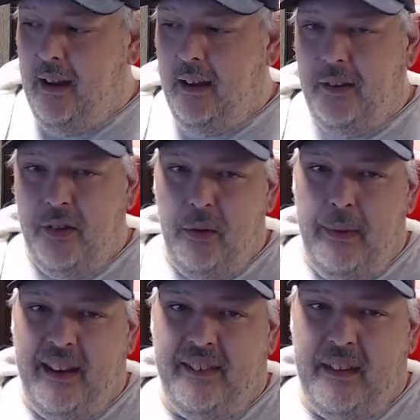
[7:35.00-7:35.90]
those are the
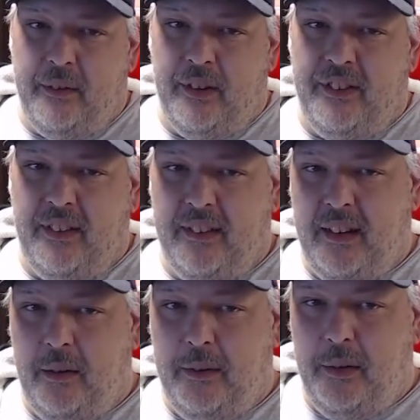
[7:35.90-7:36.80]
biggest differences,
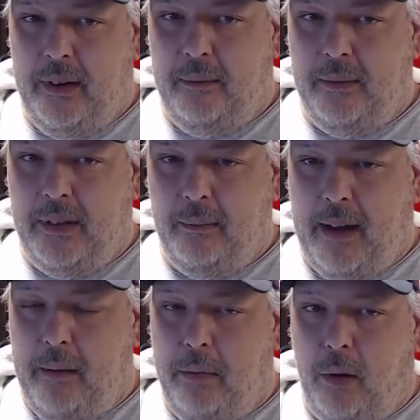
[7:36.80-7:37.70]
between the
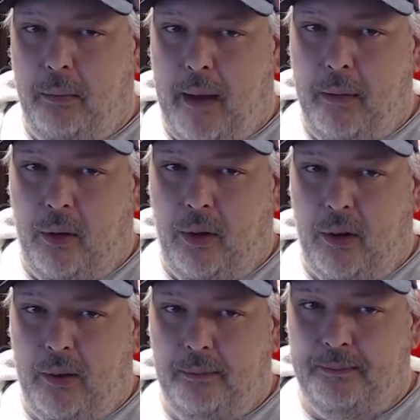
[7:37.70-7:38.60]
bipolar